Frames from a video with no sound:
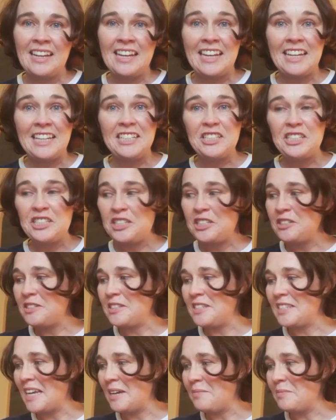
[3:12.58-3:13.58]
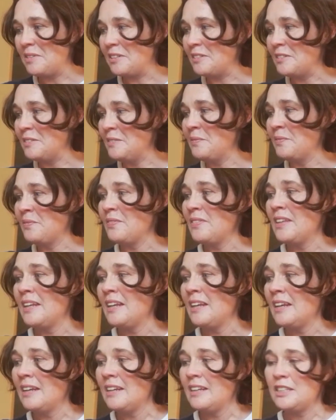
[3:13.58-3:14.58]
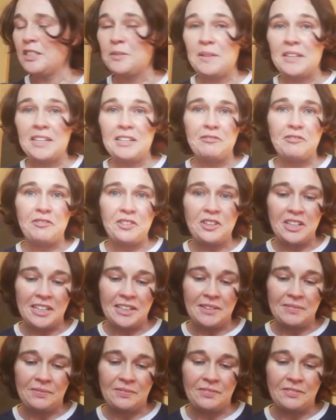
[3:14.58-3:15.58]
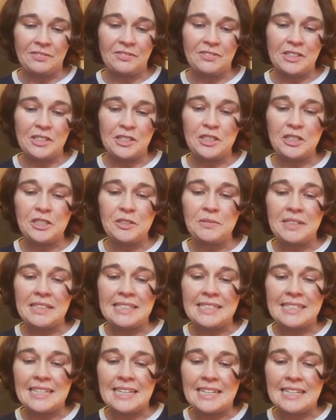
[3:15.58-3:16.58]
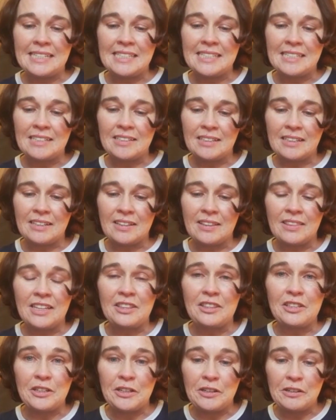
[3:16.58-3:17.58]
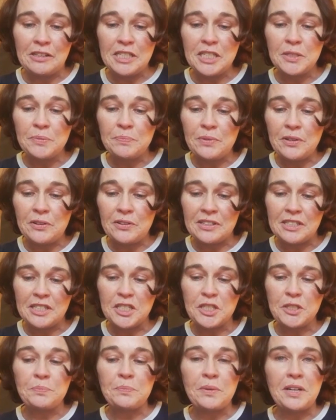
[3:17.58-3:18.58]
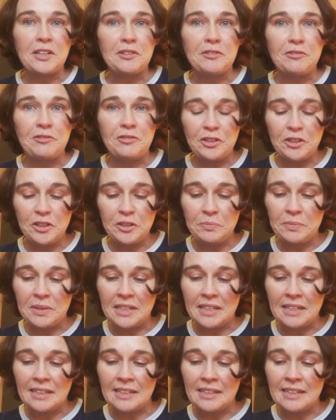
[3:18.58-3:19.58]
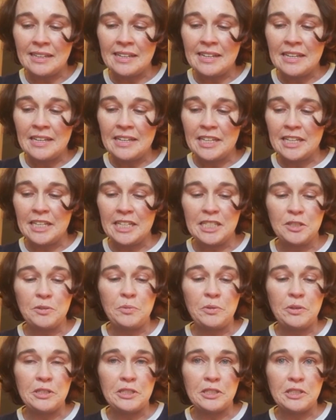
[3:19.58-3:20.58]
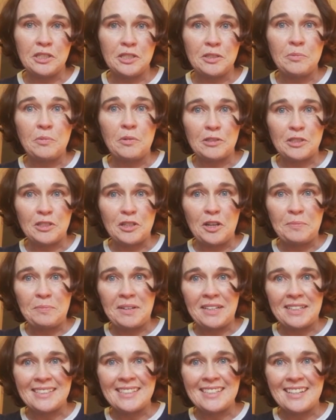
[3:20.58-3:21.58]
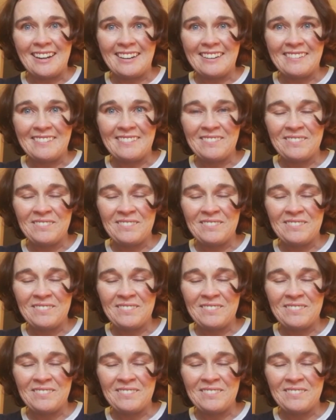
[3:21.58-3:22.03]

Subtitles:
In 2 Samuel 23 verse 2 it says that the Holy Spirit spoke through me, His words was on my tongue.